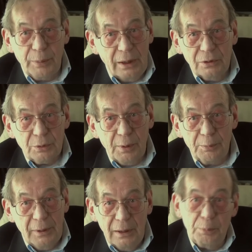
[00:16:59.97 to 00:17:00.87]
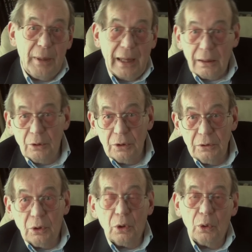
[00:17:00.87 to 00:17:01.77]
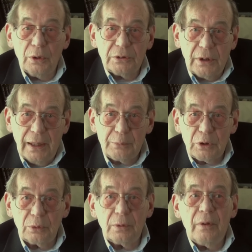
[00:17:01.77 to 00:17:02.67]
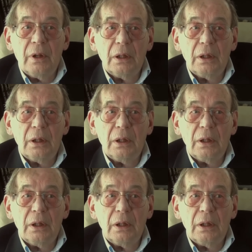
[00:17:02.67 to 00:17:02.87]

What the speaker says: Beelzebub made back on Holy Son Absolute.